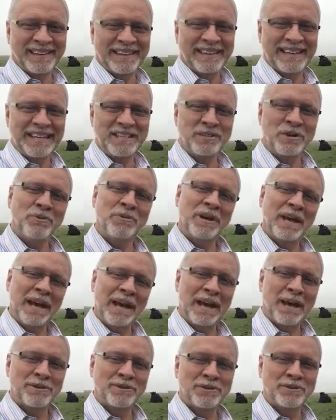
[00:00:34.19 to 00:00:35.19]
And these old
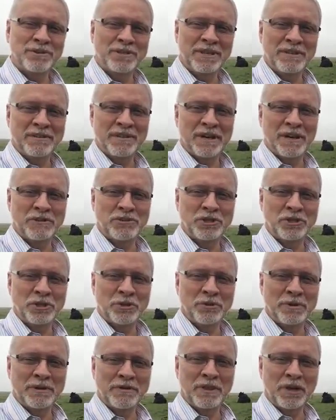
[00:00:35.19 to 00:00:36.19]
cows are sitting there
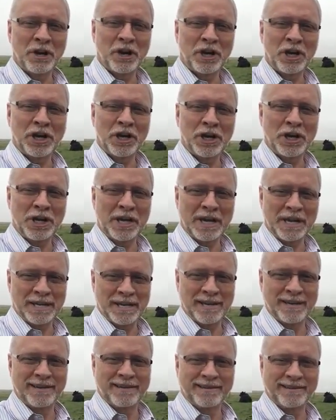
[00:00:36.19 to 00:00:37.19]
chewing their cud.